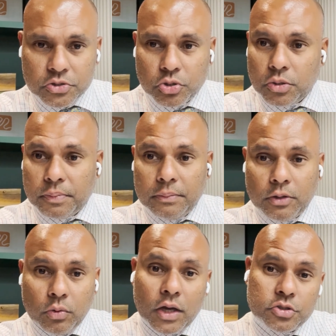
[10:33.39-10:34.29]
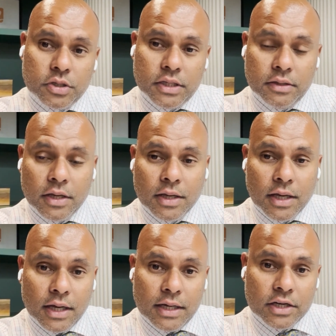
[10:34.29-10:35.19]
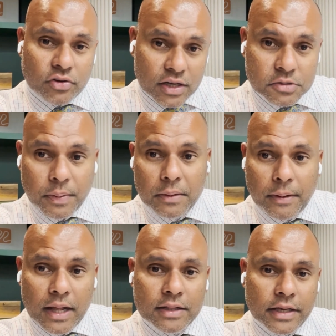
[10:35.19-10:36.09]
So the people who actually trust PayPal,